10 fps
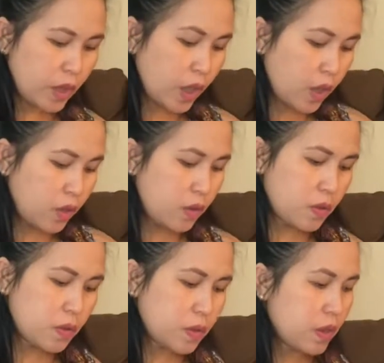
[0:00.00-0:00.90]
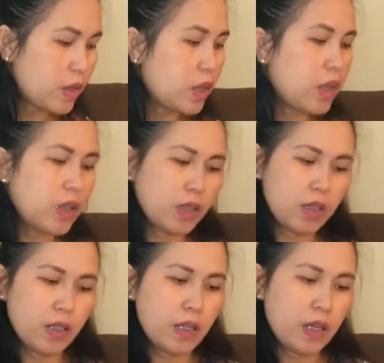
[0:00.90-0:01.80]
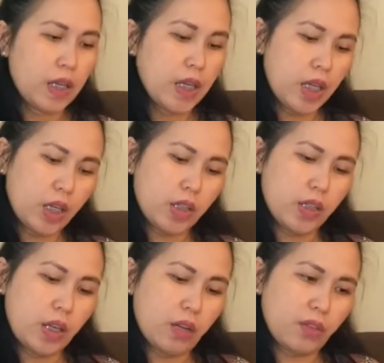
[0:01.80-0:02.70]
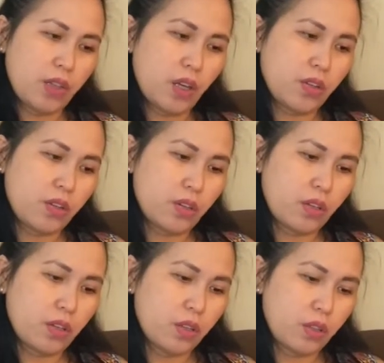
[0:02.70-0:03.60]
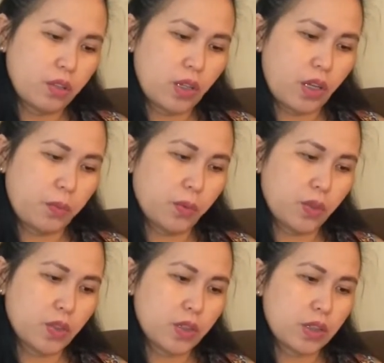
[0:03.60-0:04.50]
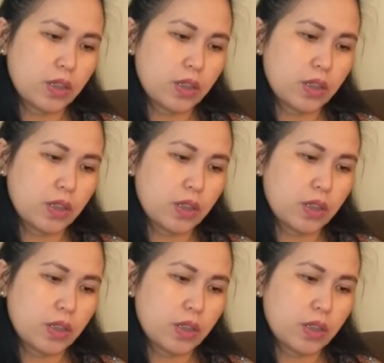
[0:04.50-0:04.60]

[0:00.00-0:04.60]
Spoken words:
Oh. Here they have another diapers.